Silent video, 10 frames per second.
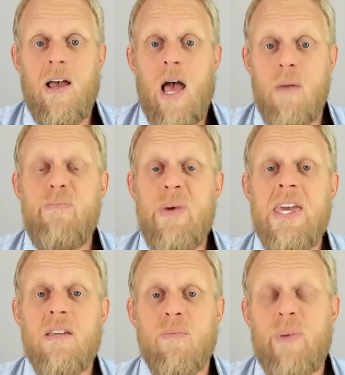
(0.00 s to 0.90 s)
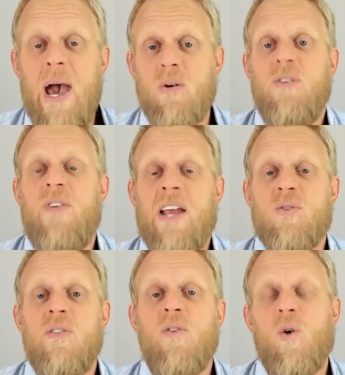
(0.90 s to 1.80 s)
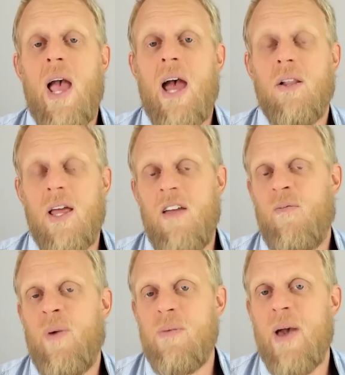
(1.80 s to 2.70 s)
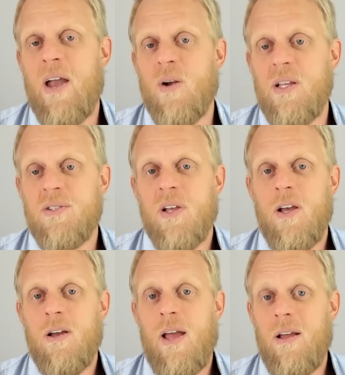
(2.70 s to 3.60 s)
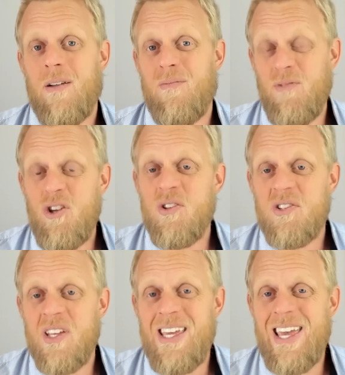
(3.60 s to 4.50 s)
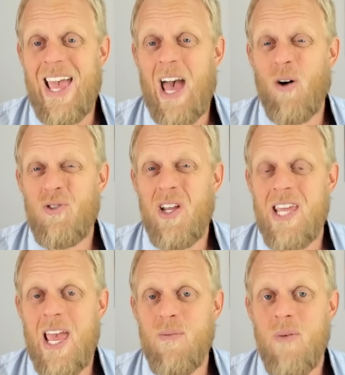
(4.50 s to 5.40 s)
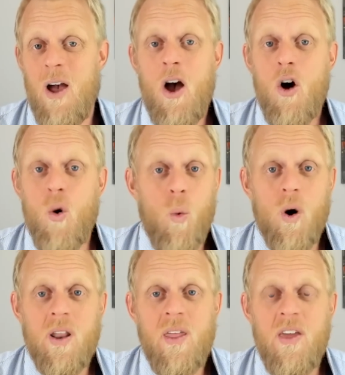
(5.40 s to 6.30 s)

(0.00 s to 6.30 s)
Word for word: a big battery factory for LFP batteries. You can see here, LG Chem, what do they